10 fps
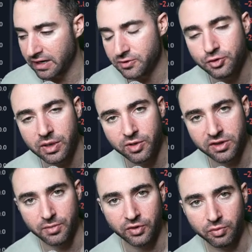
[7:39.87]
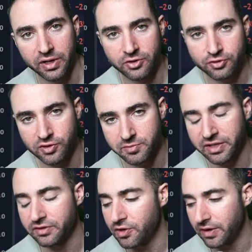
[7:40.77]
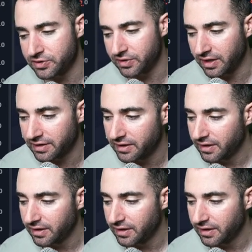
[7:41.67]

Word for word: Now, do I put the most weight on Trollinger bands? No, I do not.